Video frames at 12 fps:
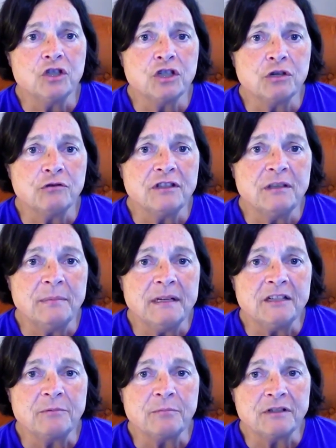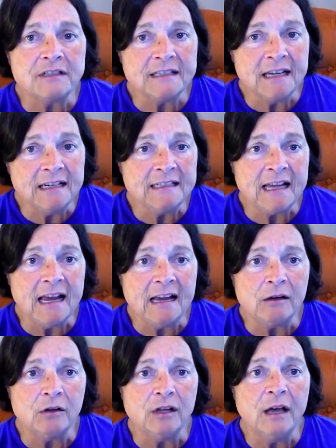shows the bee's precise
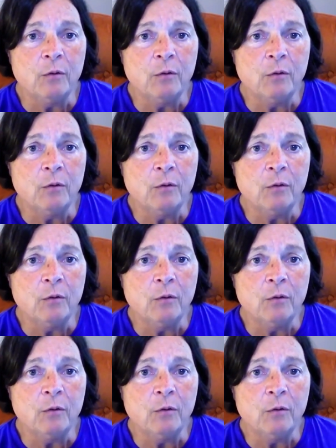angle